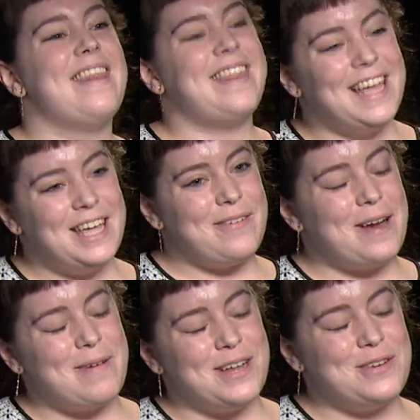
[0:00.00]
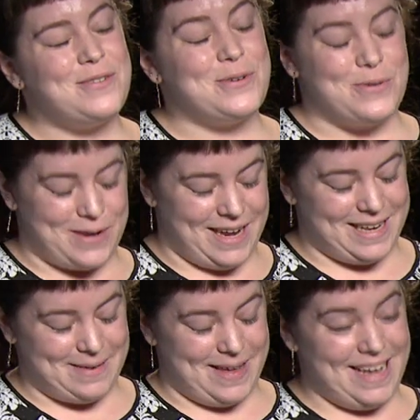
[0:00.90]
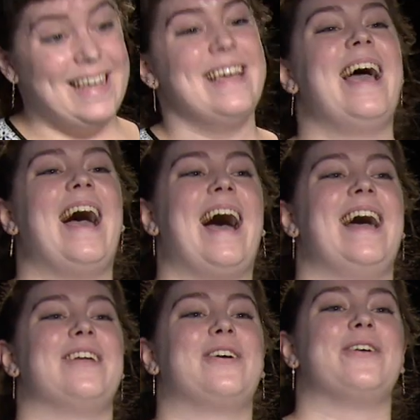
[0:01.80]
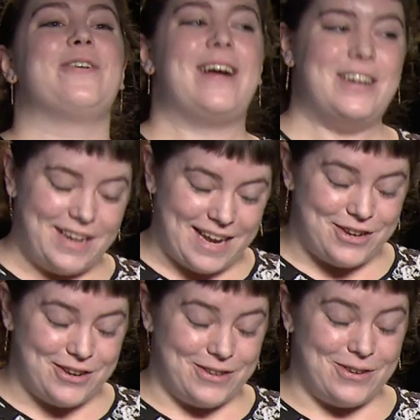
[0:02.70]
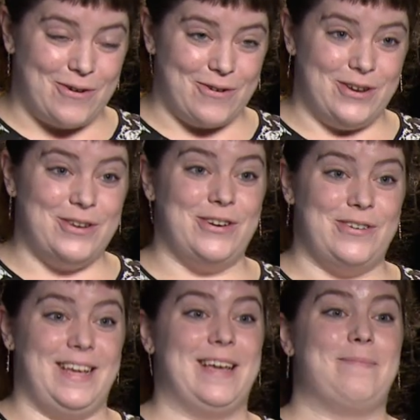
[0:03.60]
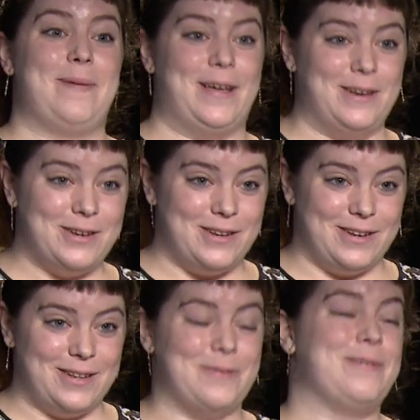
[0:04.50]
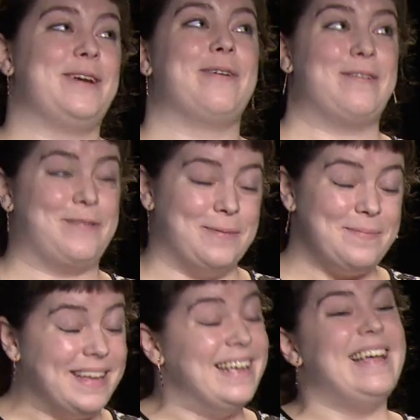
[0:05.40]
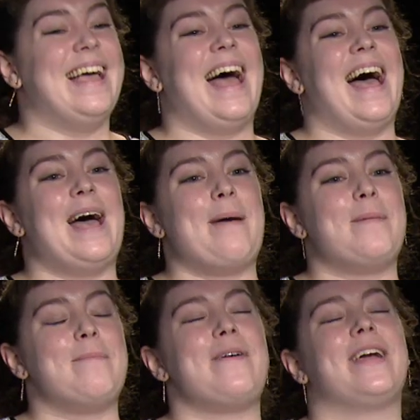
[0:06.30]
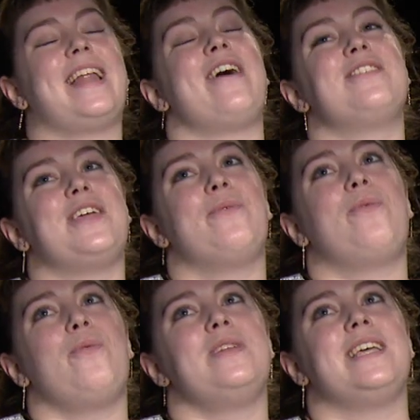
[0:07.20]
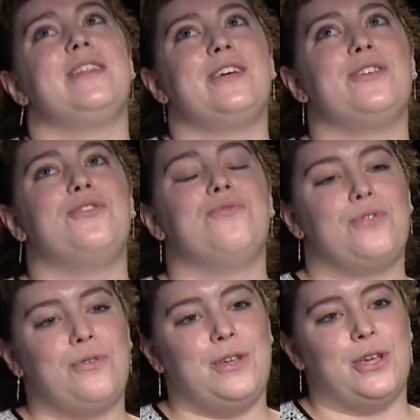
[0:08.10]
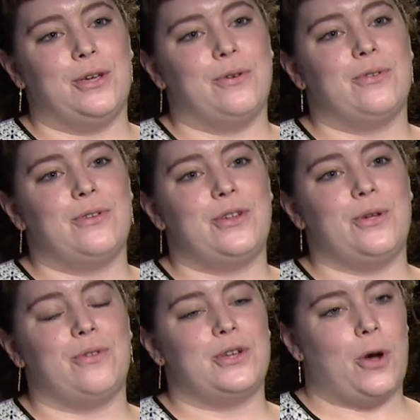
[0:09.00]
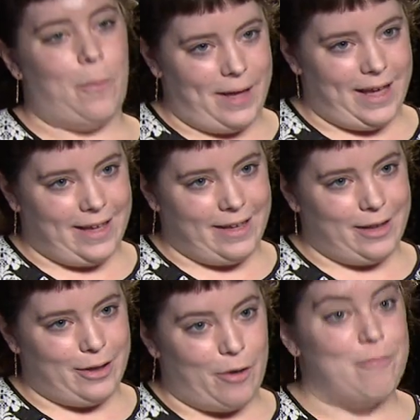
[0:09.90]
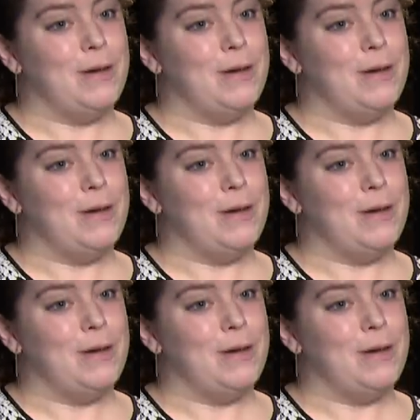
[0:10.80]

Thank you very much for talking to me and congratulations on Judy and Punch. It's a really great film. Um, Mirrah, can I ask you, what was it that drew you to the topic of